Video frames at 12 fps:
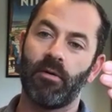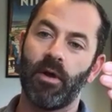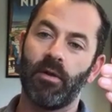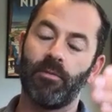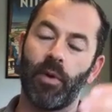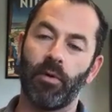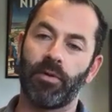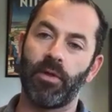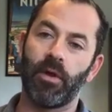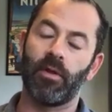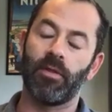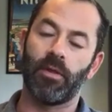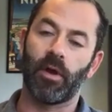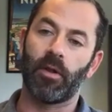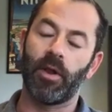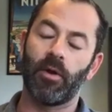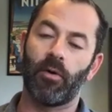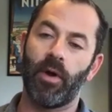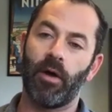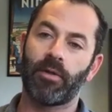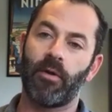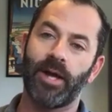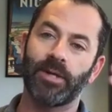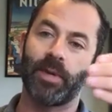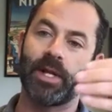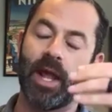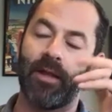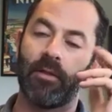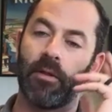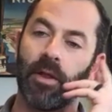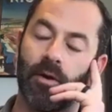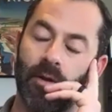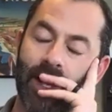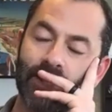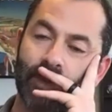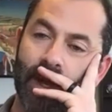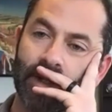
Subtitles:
both the clinical healthcare aspect and the legal aspect.